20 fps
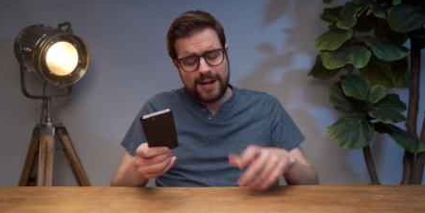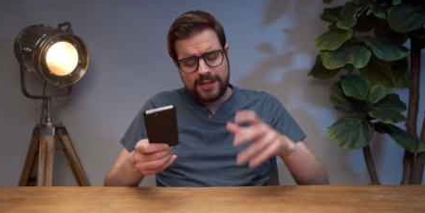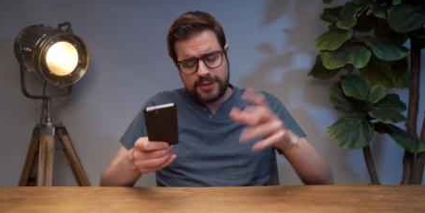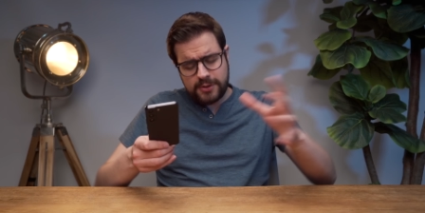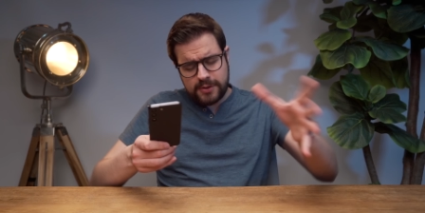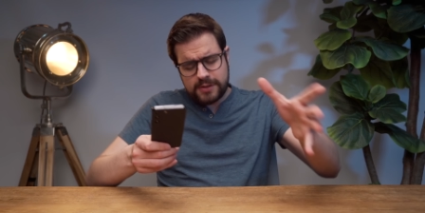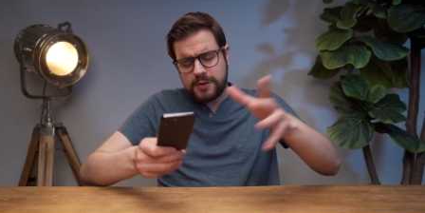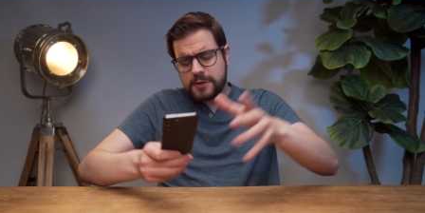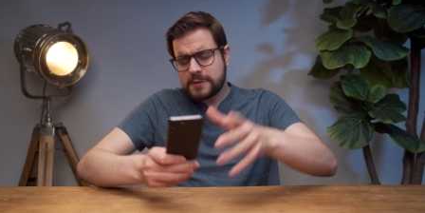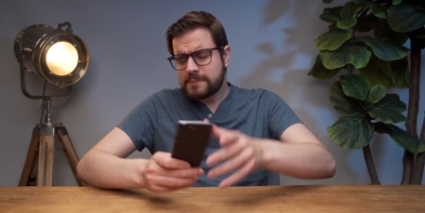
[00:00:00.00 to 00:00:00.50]

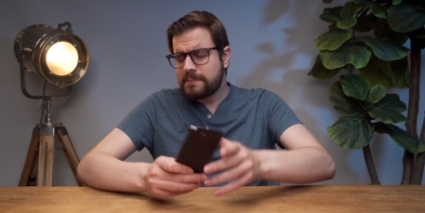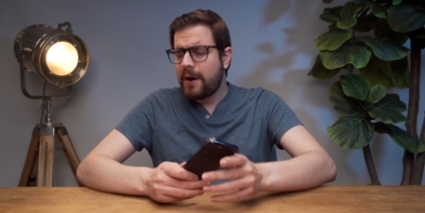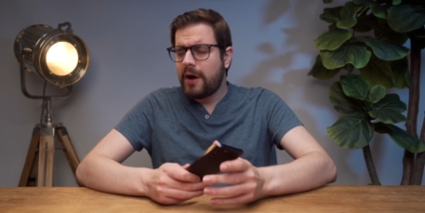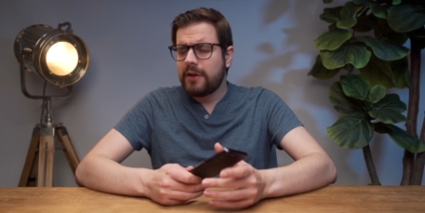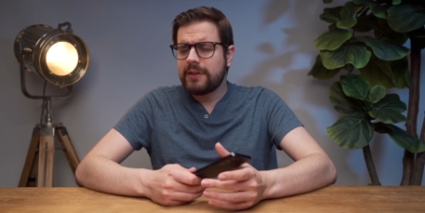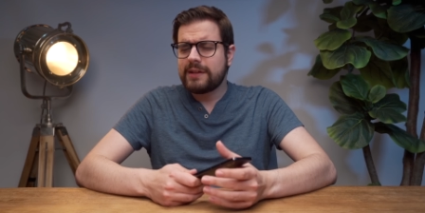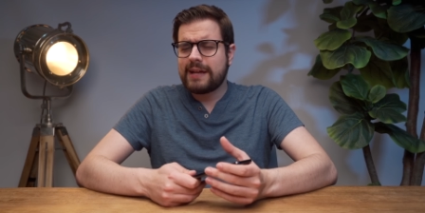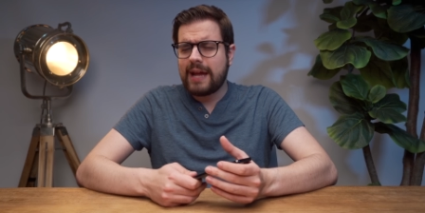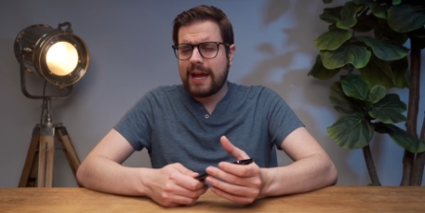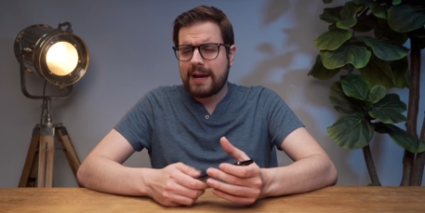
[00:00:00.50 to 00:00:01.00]
You can use
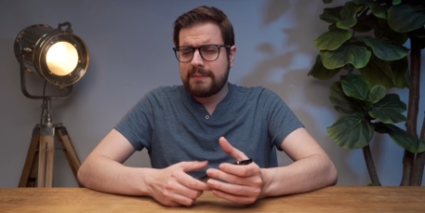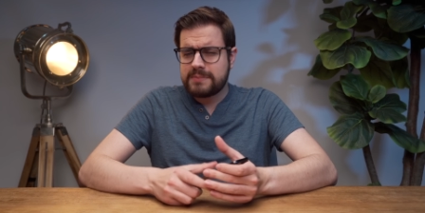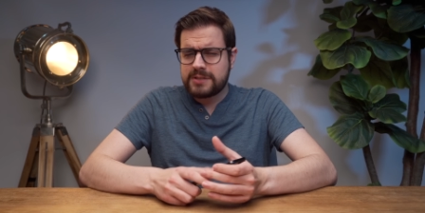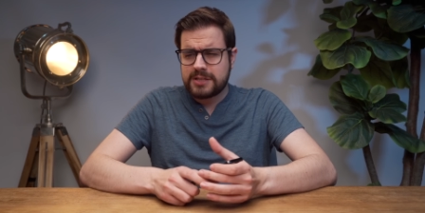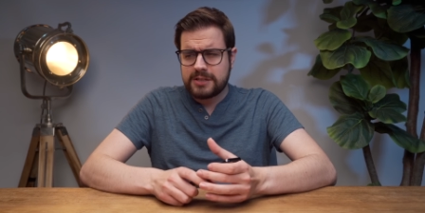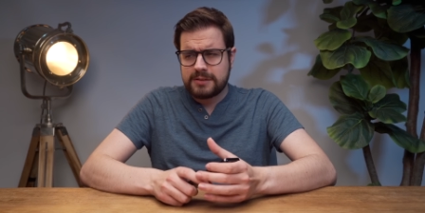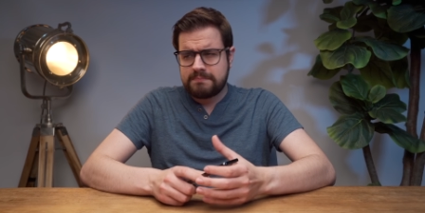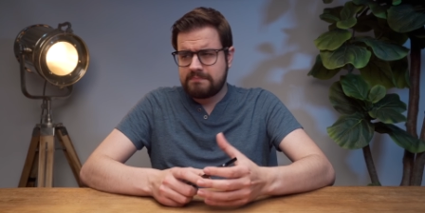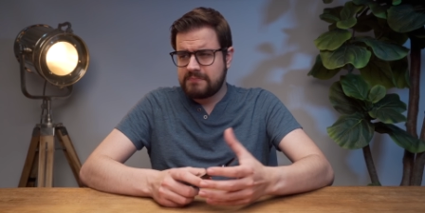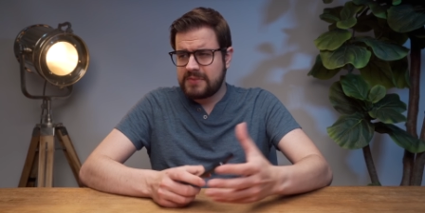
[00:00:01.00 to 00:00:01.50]
Polycam
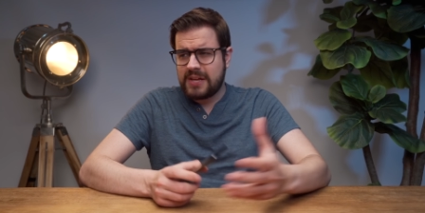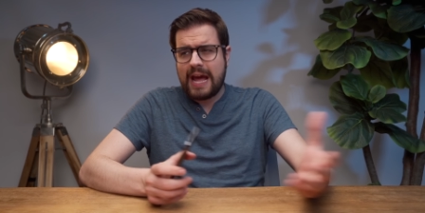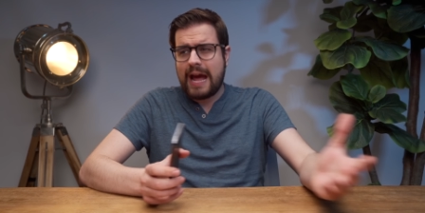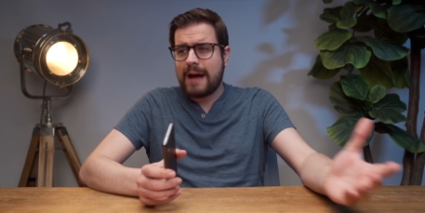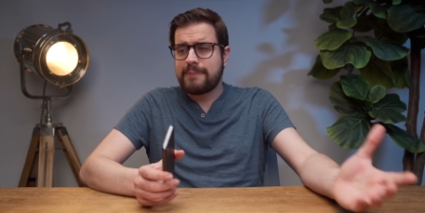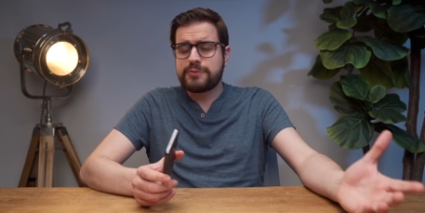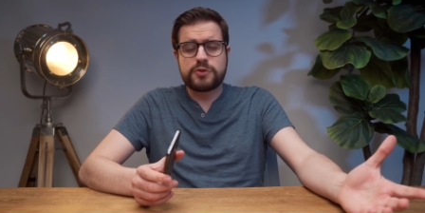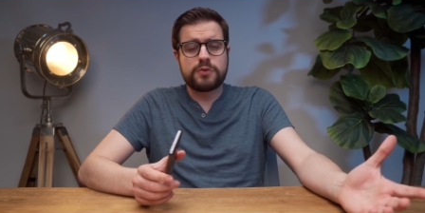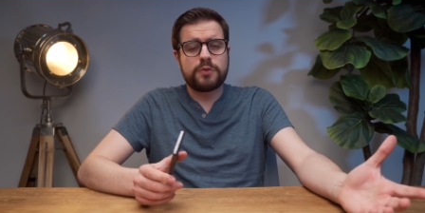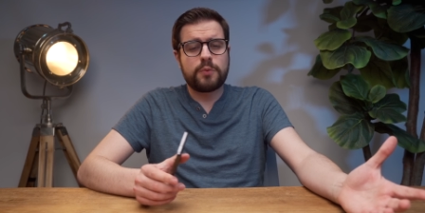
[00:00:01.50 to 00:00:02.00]
to
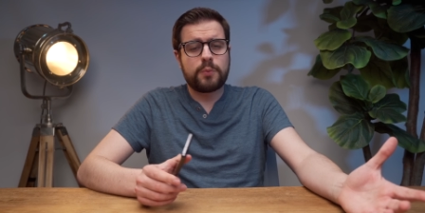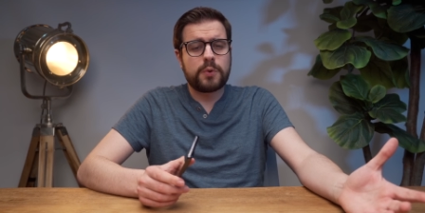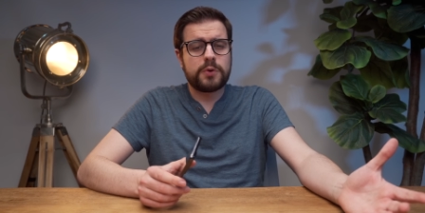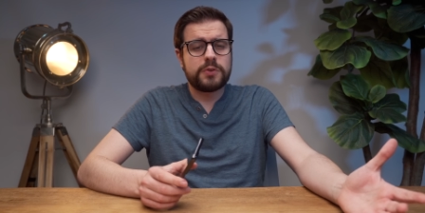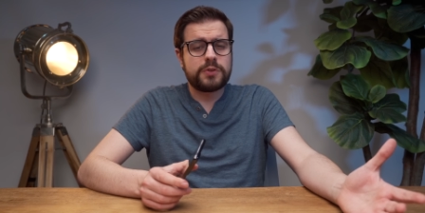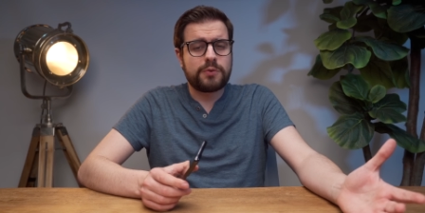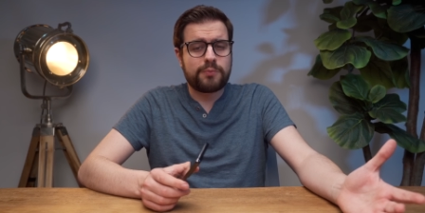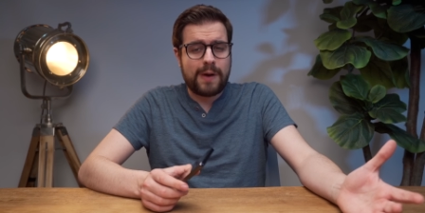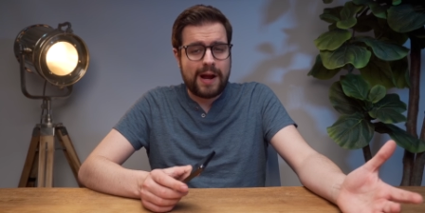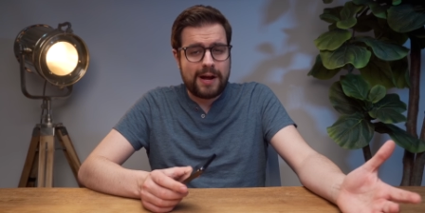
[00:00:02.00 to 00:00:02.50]
capture the
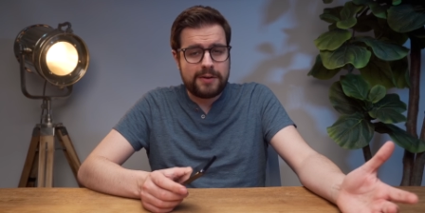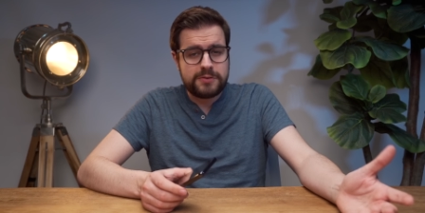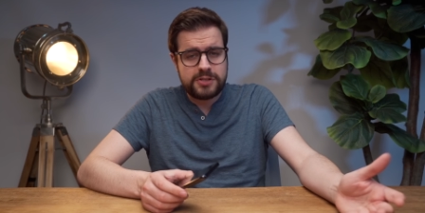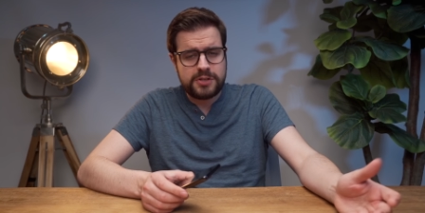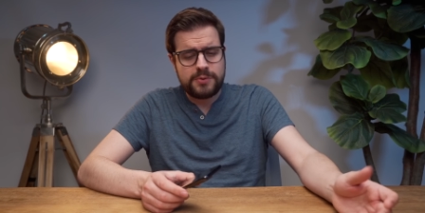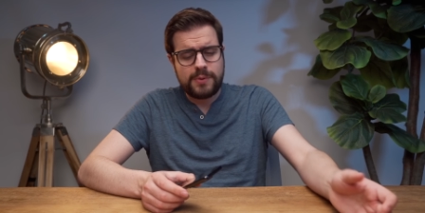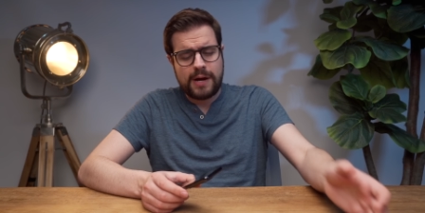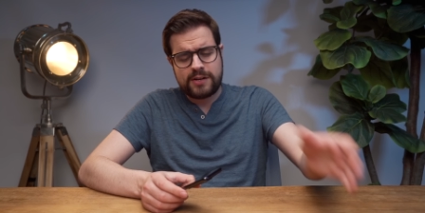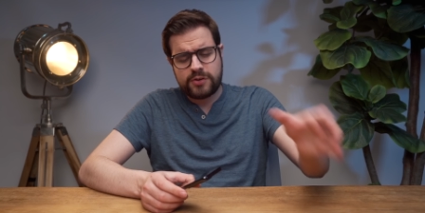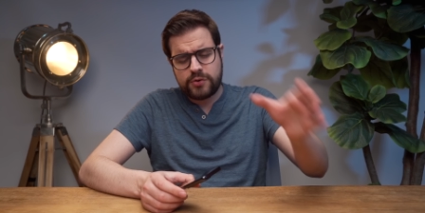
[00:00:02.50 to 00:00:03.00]
world around
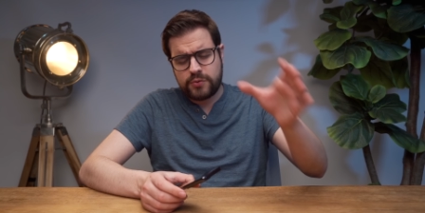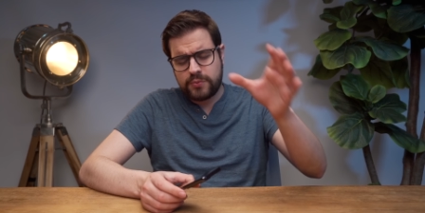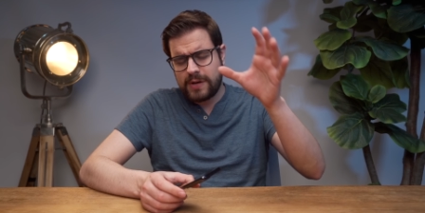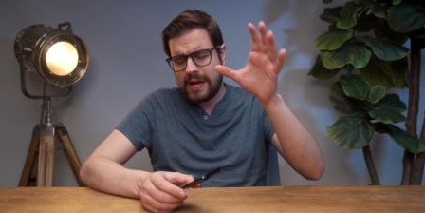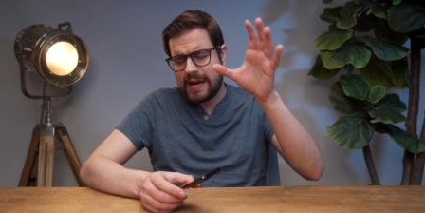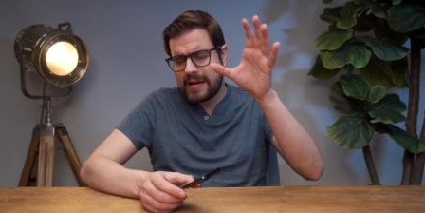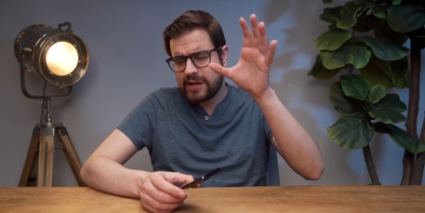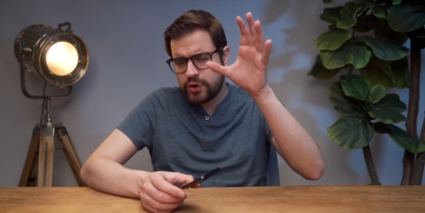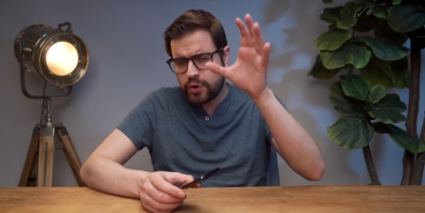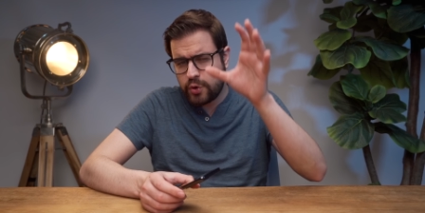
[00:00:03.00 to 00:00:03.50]
you and
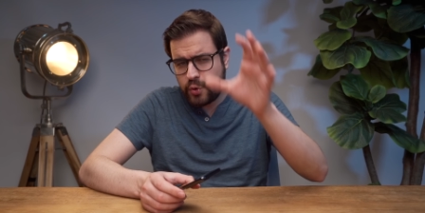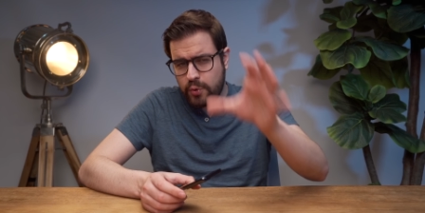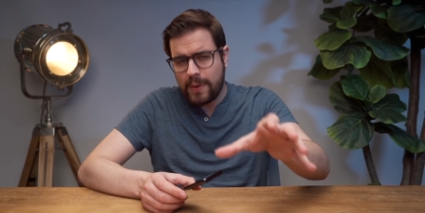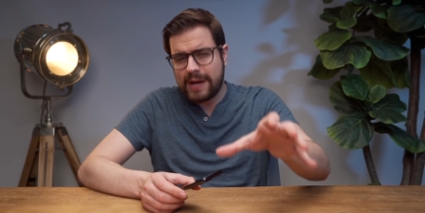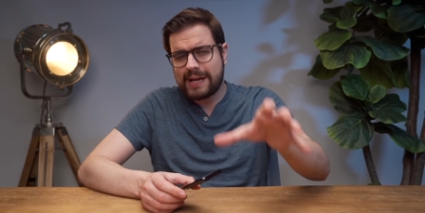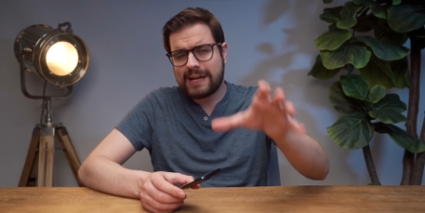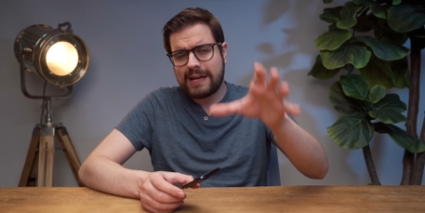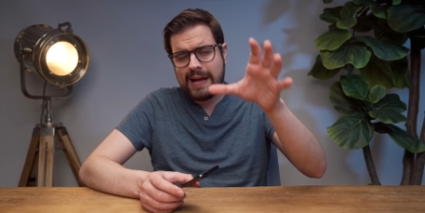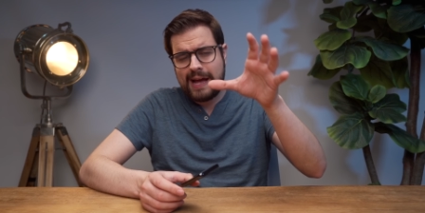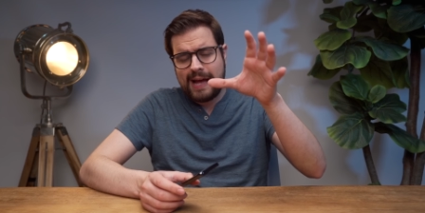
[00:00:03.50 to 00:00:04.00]
create
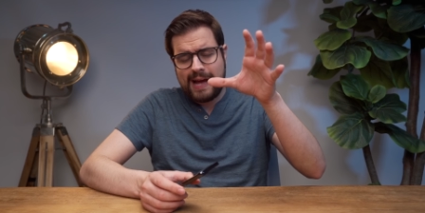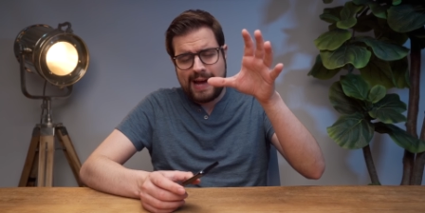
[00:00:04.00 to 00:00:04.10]
quick